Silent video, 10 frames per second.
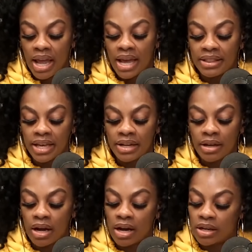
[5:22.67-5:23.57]
And then
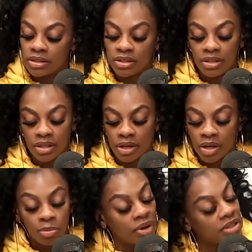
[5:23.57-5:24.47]
uh, the
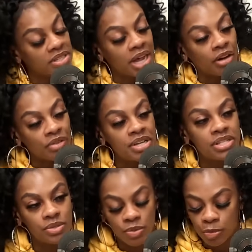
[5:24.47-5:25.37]
good brother
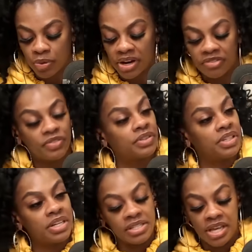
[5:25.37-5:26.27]
Tyrese was praying for
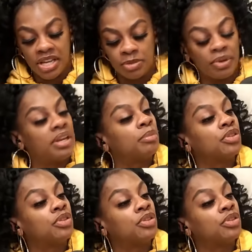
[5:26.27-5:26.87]
Diddy's kids. Play number